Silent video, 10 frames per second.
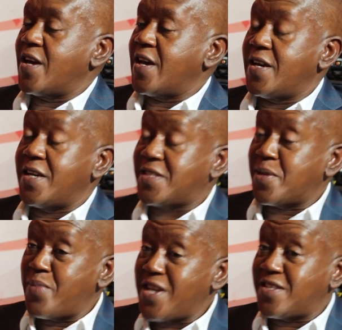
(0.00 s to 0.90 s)
It's
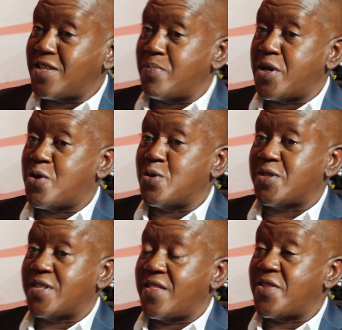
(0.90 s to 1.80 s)
amazing
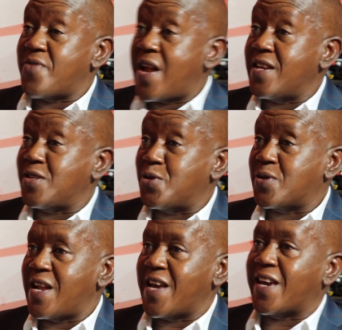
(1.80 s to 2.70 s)
because the rally is
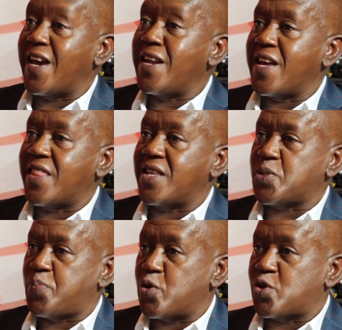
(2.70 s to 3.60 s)
not like any other
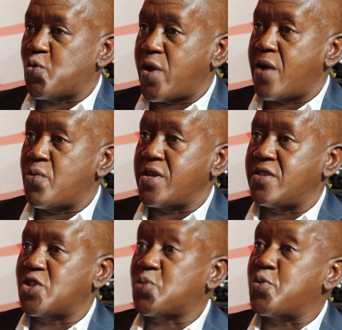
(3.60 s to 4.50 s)
sport where we
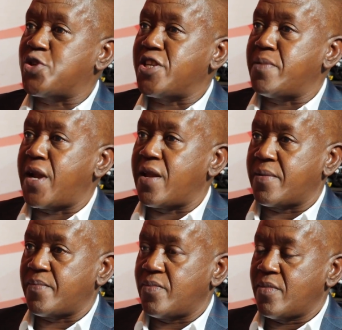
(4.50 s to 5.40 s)
just put in money.
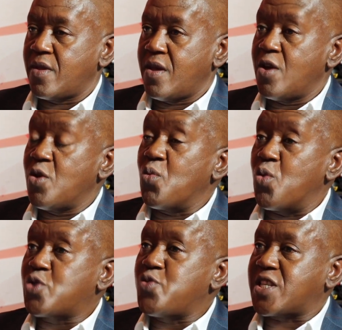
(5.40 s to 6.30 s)

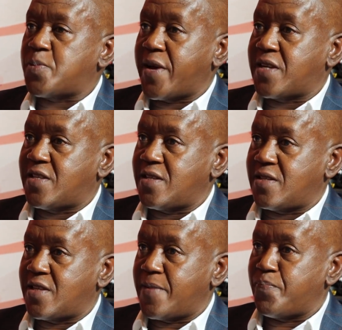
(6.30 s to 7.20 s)
What we expect
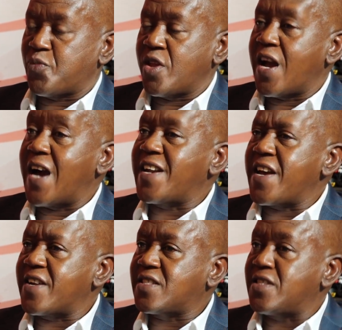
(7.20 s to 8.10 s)
is a
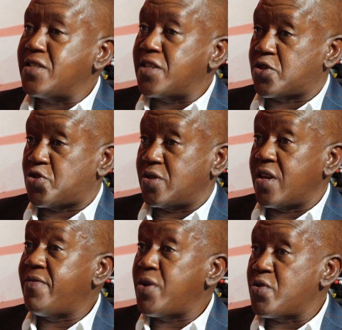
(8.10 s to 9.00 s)
direct injection,
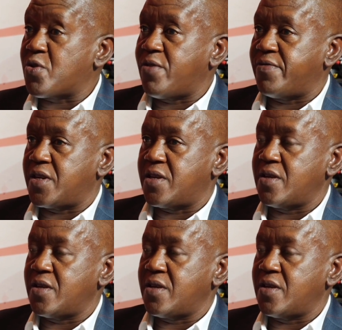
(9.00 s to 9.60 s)
even with COVID,